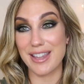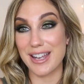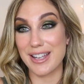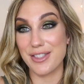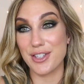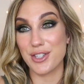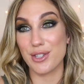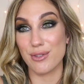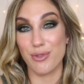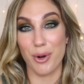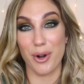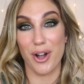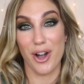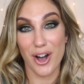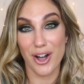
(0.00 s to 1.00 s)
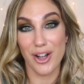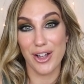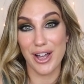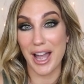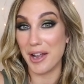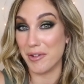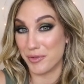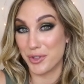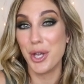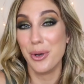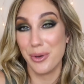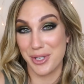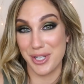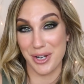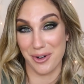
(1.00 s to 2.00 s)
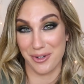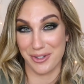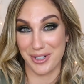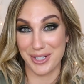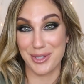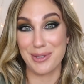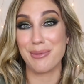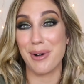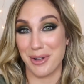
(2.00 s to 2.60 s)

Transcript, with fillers: that in the Sephora haul, I have two deodorants.